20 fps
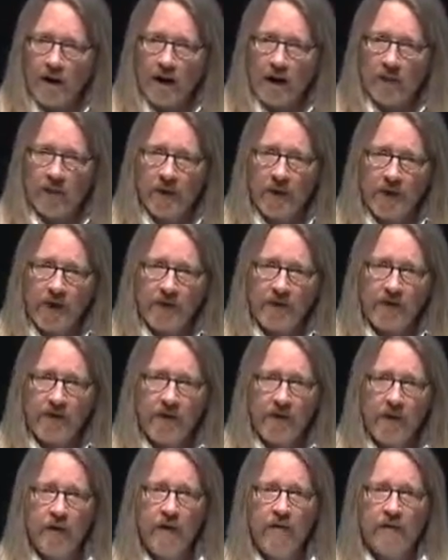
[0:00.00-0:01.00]
are really
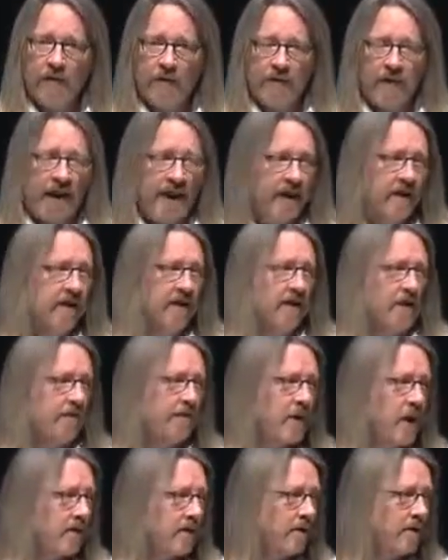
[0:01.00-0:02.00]
reviews of things that you
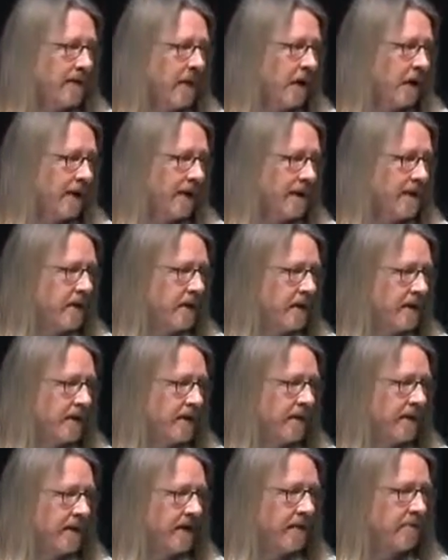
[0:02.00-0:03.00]
probably already know
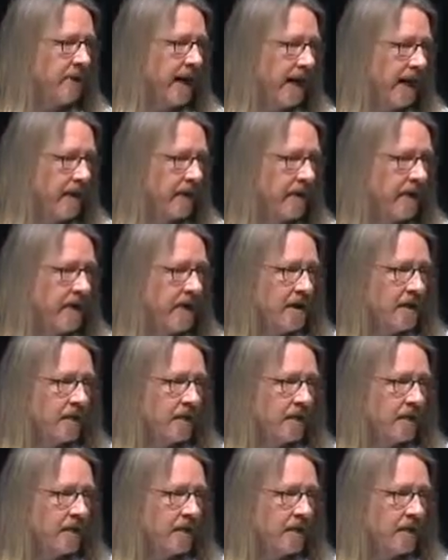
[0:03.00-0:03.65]
something about.